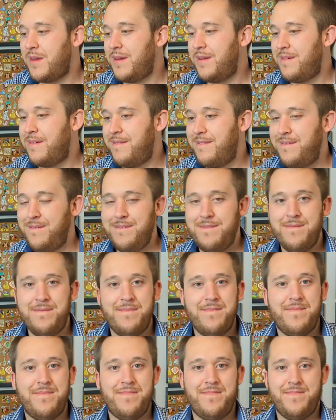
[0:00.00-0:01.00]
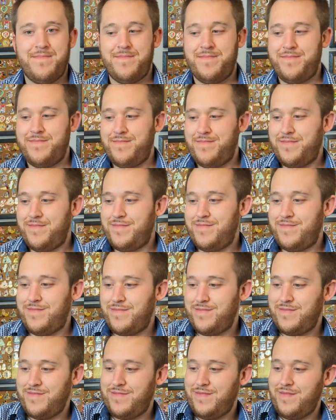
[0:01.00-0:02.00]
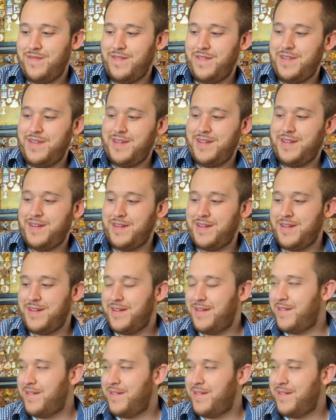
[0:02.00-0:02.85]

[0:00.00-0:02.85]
[no speech]